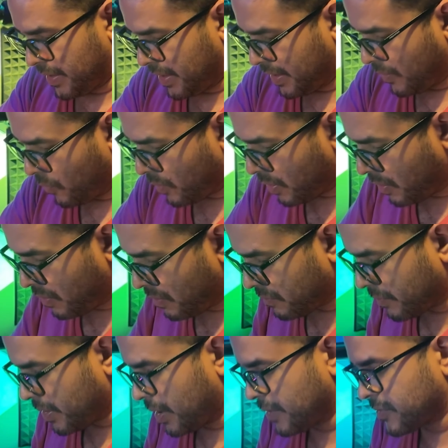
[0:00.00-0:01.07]
and
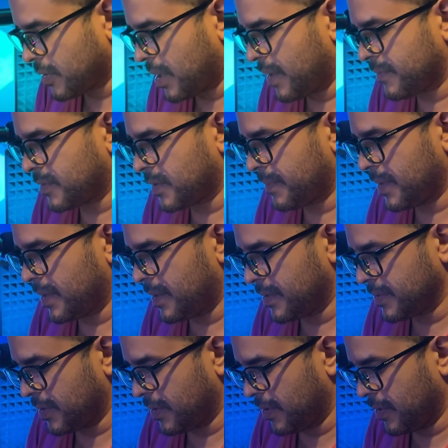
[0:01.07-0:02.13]
we also have something
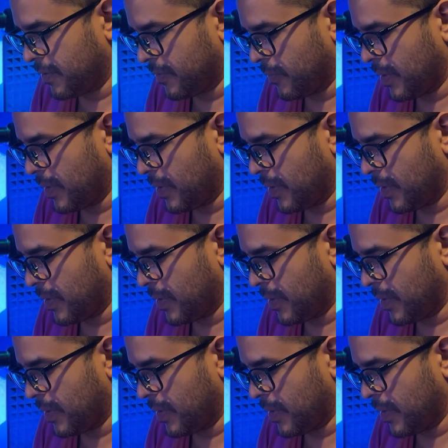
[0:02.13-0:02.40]
else in here.